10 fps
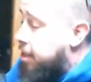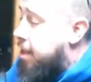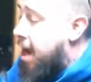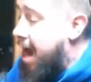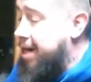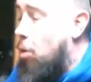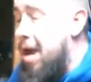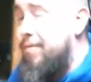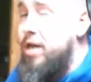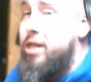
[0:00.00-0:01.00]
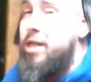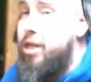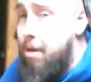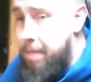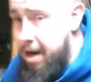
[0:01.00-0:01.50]
I don't have anything to
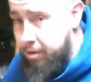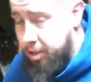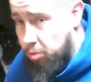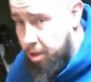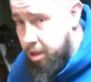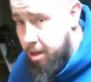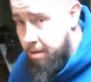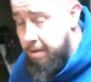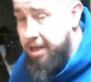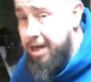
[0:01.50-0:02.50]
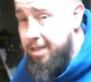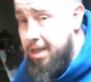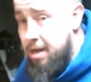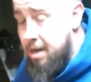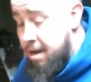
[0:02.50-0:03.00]
compare this with because
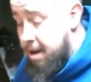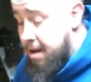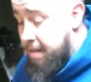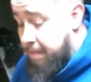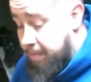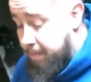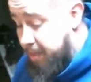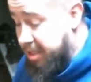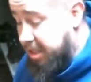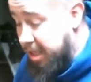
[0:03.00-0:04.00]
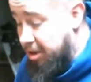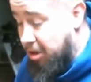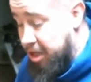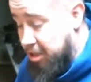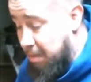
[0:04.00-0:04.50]
this
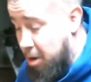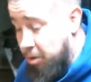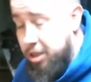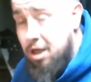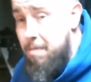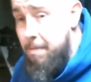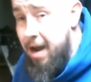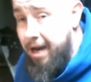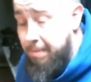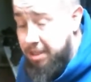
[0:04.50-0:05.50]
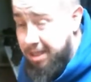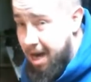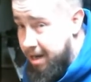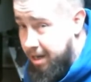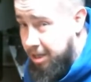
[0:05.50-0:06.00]
literally is my only sleeping bag. I'm
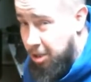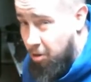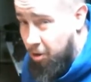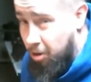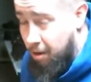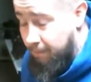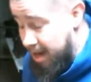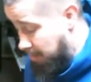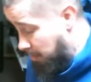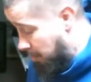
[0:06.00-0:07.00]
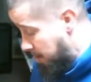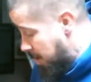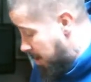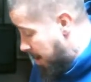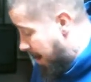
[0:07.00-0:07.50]
sad that it's no longer available.
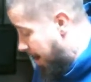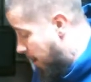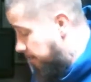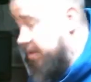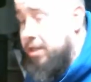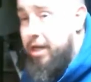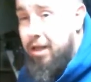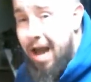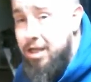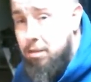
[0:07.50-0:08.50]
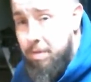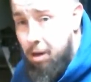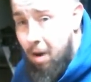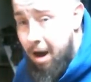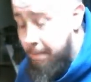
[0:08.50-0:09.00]
I hope this thing lasts me a
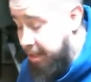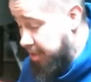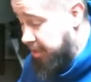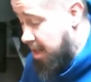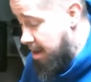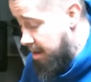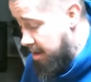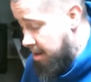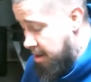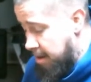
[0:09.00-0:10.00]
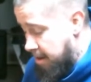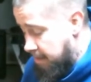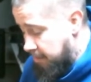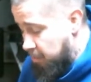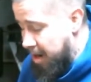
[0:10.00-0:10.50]
while because,
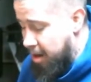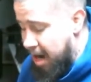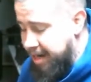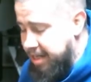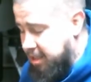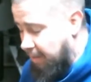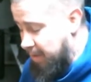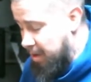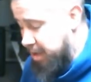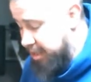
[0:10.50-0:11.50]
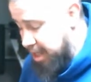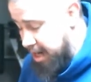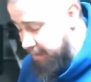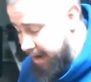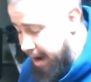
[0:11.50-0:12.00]
well, I guess the feel is kind
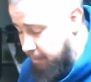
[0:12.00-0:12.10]
of out.